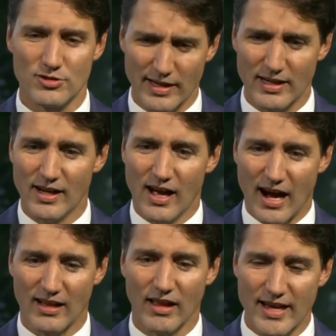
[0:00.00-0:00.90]
So
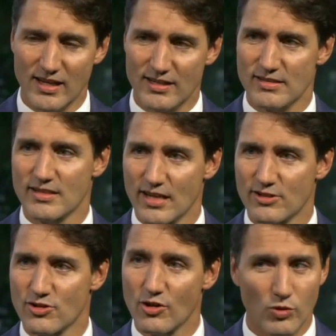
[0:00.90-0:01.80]
I like it as a
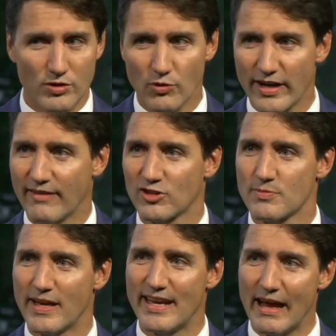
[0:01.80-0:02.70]
touchstone. Wouldn't want to have
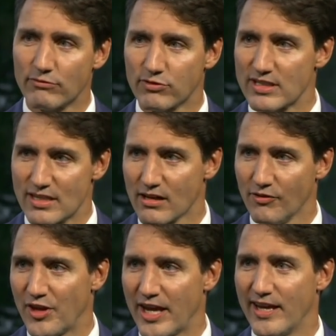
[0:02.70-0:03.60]
to spend every
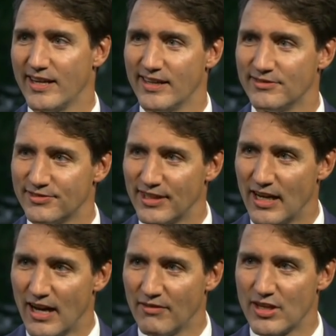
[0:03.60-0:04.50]
single day
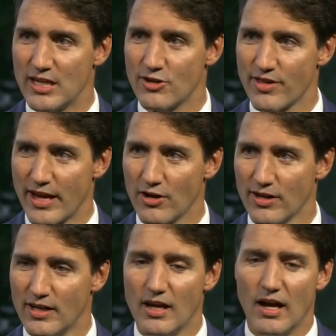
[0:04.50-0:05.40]
of the year
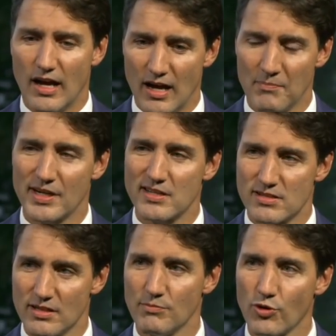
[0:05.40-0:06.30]
there, but
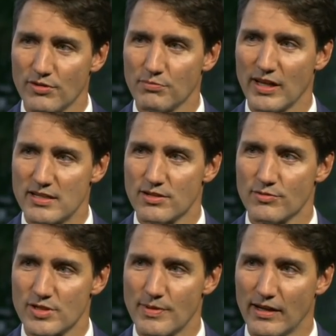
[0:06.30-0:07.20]
it's an important place
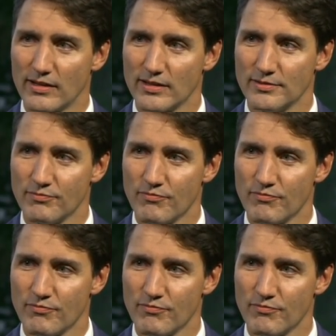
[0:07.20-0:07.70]
to respect.